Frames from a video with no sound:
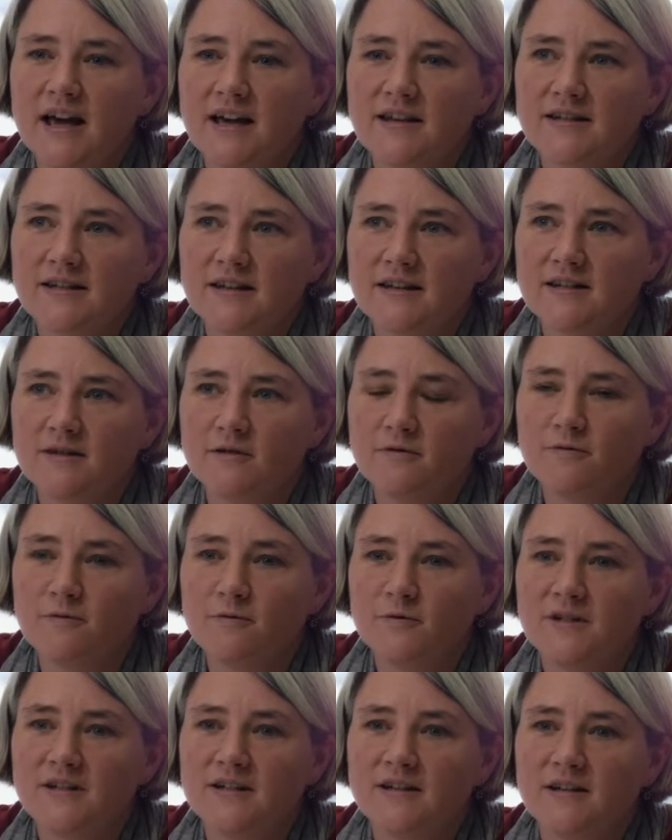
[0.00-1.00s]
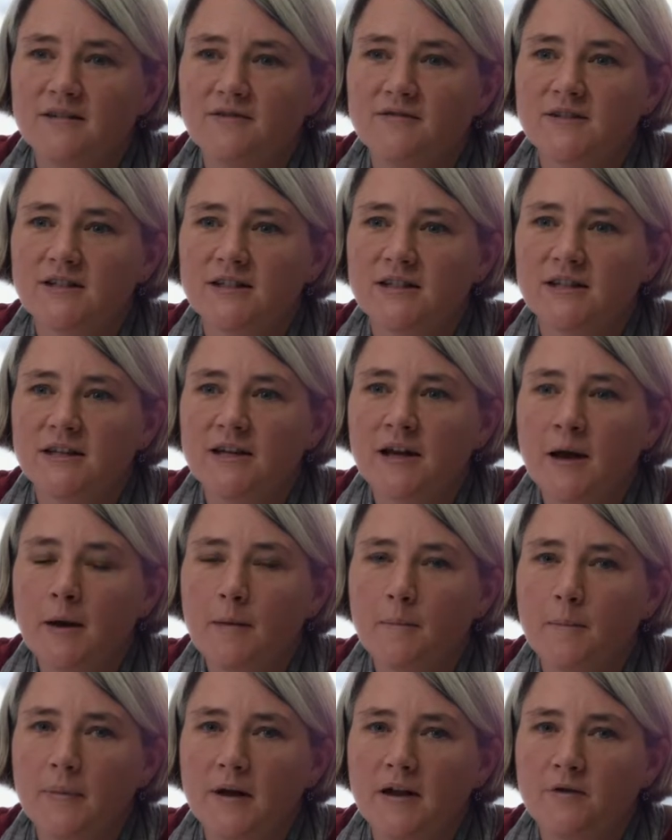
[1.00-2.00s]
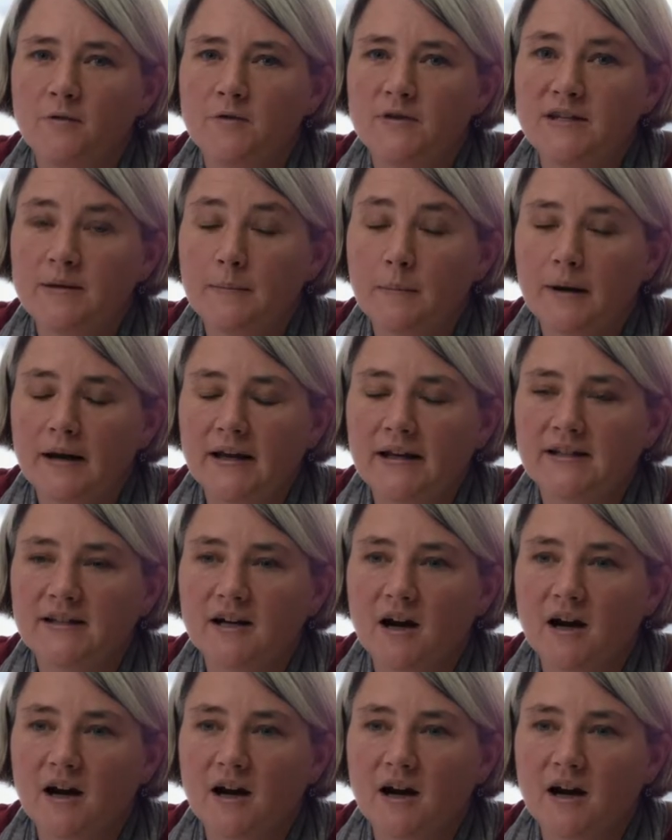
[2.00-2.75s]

assesses the food safety by using plate